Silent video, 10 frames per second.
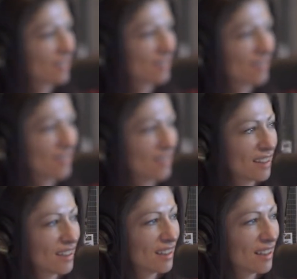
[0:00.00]
probably loves to
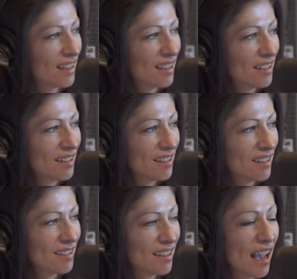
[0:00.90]
go hiking and
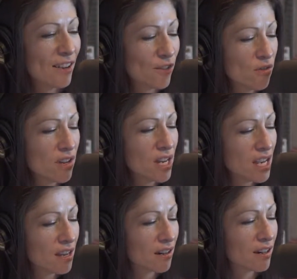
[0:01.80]
stuff. Yeah, if you can
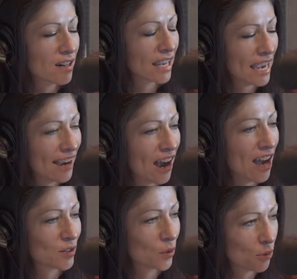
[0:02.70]
hear
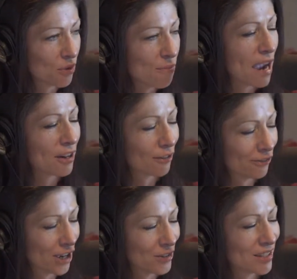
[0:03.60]
chaos through the
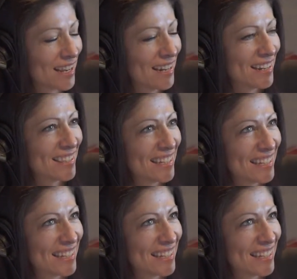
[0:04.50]
microphones, it is